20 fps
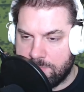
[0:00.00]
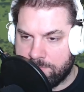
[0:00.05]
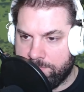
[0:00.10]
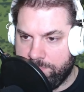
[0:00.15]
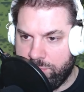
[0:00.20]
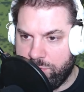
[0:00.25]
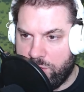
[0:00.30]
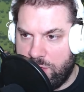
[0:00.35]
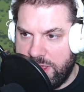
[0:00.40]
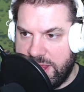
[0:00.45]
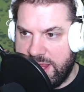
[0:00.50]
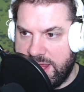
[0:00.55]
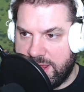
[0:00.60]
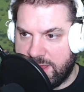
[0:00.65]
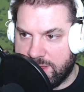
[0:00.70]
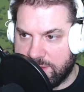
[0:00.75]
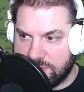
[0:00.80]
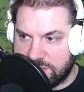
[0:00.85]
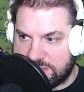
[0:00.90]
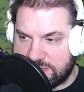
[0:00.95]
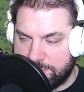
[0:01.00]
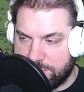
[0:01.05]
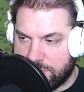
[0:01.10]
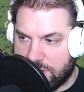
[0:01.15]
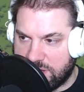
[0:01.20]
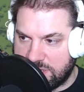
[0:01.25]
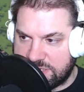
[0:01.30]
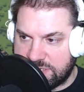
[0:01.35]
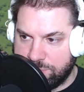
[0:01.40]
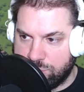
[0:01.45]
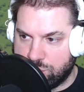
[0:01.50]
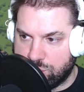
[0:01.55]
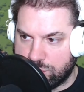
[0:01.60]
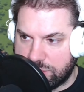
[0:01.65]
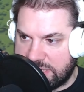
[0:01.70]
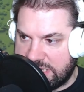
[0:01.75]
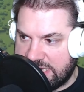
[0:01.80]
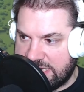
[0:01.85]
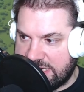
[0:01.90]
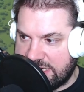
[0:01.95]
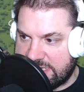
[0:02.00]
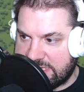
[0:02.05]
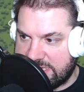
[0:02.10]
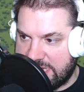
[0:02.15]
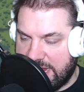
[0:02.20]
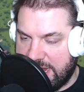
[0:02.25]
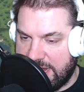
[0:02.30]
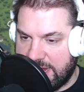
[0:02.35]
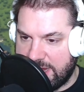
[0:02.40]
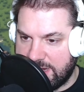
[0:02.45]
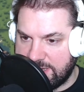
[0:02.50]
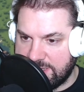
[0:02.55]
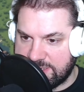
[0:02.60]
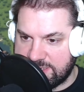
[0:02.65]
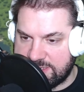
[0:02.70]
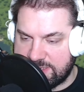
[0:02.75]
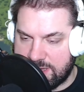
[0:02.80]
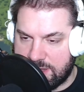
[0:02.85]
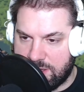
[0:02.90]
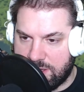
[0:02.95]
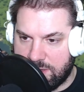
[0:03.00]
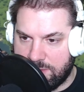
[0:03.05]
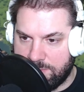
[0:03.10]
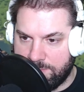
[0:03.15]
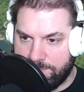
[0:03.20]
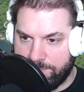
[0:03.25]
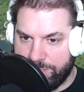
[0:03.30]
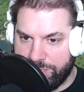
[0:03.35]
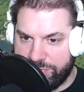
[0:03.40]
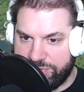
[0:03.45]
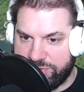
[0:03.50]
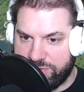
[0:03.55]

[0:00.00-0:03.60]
like some custom trees and some